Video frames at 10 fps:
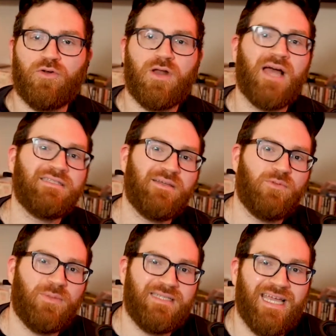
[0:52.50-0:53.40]
not
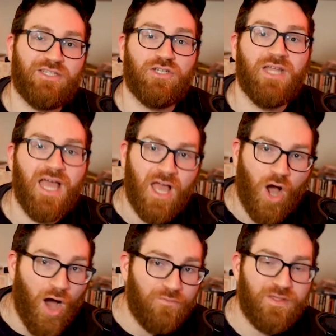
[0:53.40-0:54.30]
supplementation
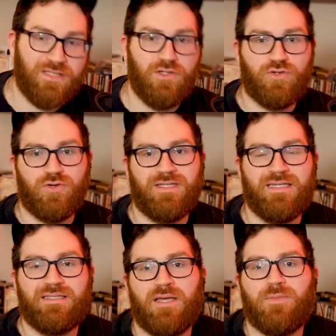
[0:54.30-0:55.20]
of these nutrients
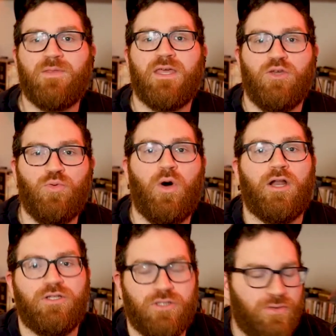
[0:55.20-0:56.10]
is something that you want
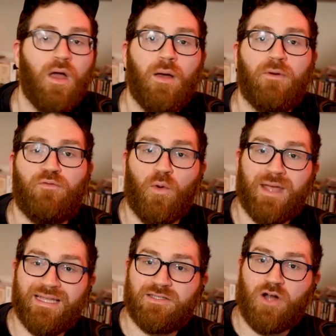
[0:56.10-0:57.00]
to do. Before we
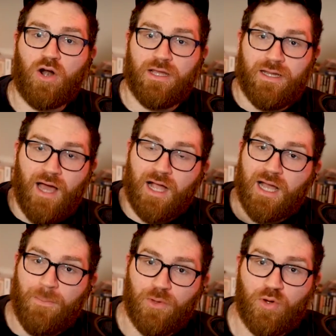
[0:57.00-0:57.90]
get started, a
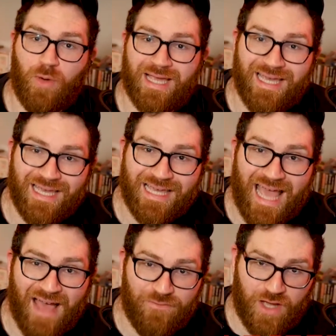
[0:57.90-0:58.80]
couple quick
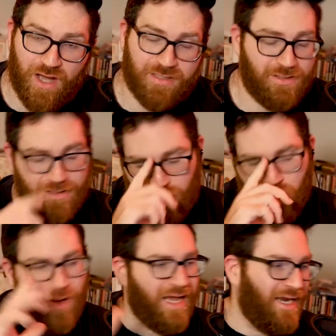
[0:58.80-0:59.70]
caveats. You
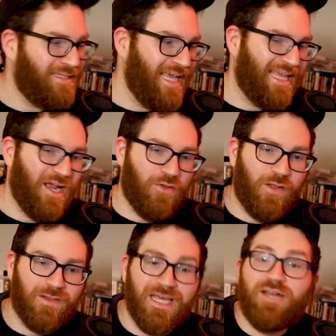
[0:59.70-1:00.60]
know, I got to take care of the
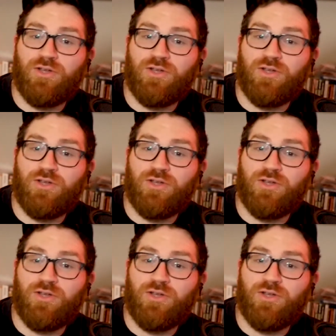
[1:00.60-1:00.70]
legal